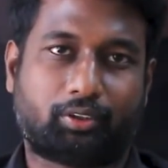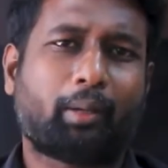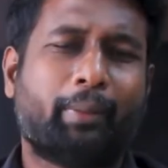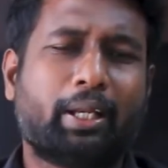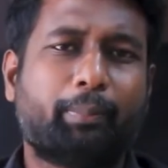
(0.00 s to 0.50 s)

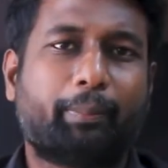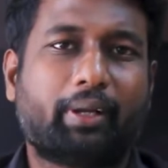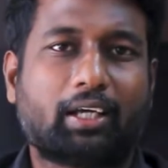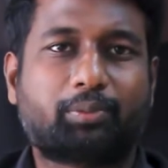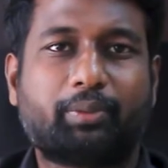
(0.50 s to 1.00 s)
Many people
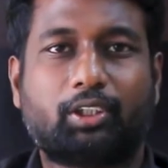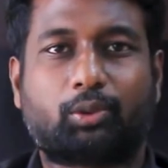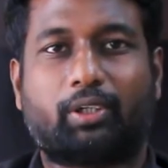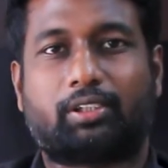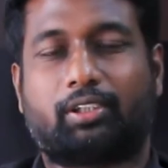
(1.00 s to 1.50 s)
ask me this
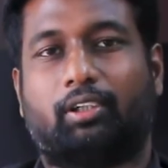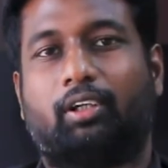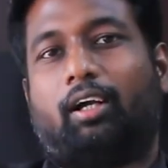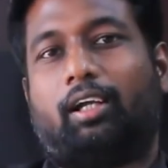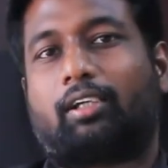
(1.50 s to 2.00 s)
question:
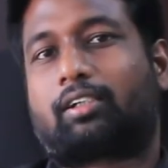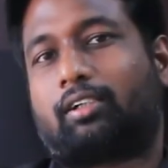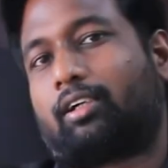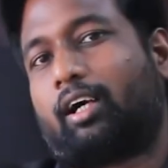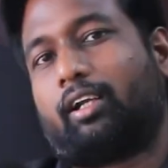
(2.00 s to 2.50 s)
does
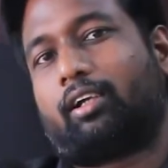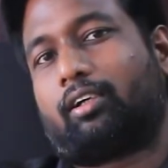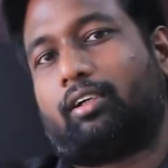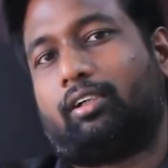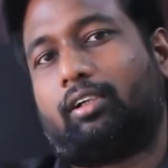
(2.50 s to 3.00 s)

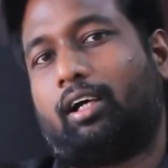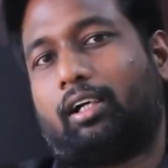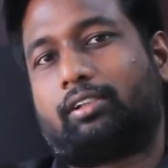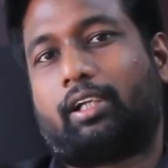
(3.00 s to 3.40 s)
color has a